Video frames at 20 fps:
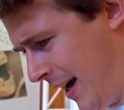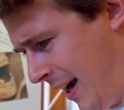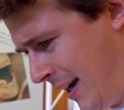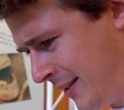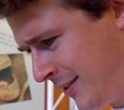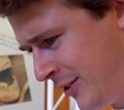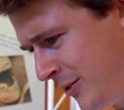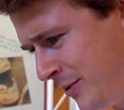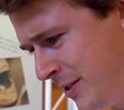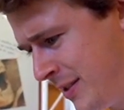
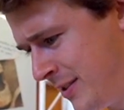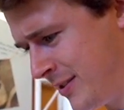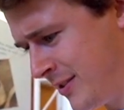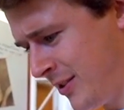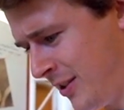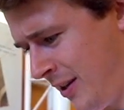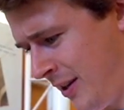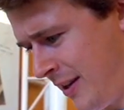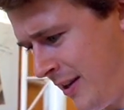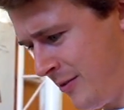So this
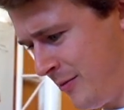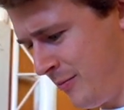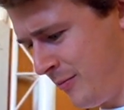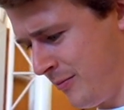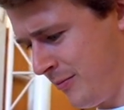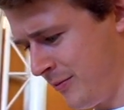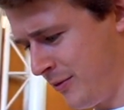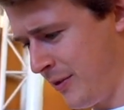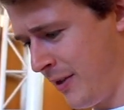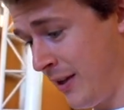site,
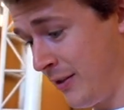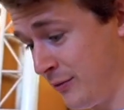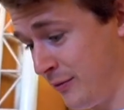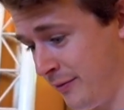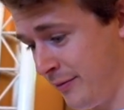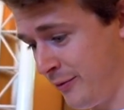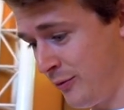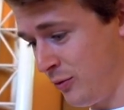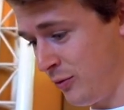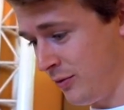
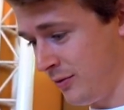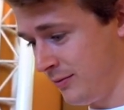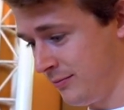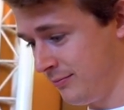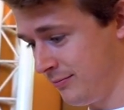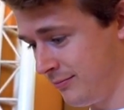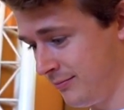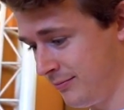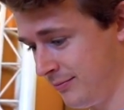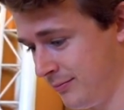2004,
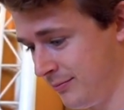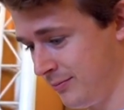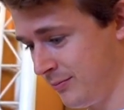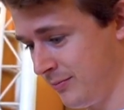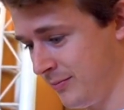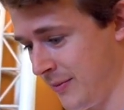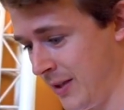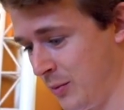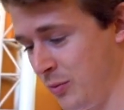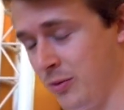
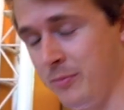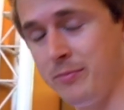they were